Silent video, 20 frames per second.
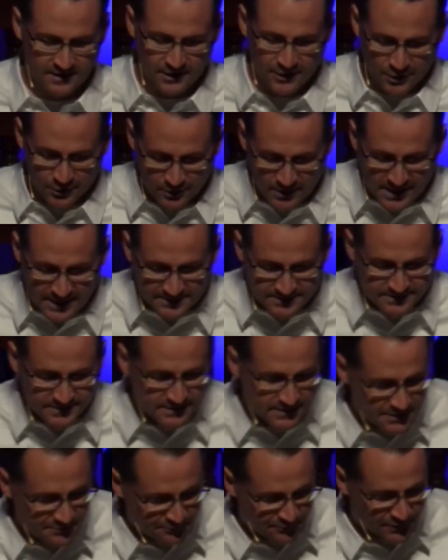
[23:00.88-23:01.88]
Her Hesed
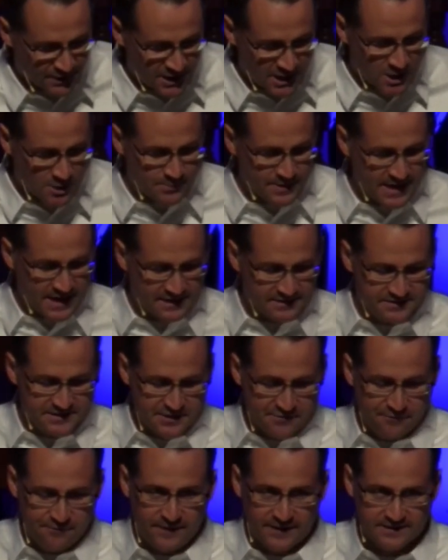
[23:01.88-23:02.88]
love for Naomi has the
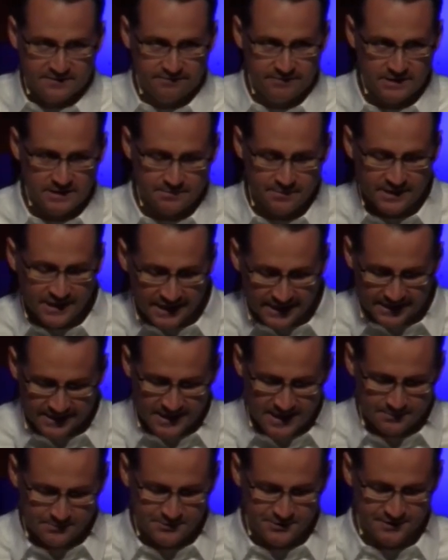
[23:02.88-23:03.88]
effect of eliminating
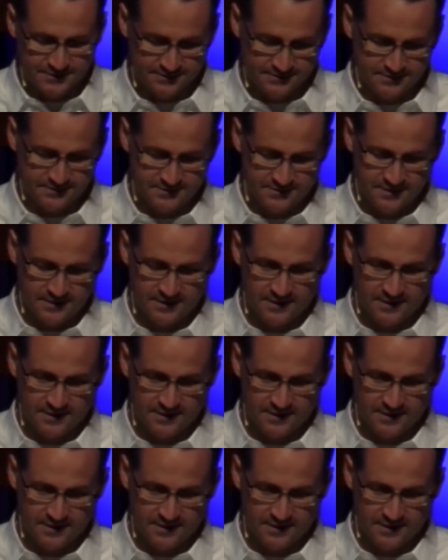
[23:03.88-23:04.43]
options.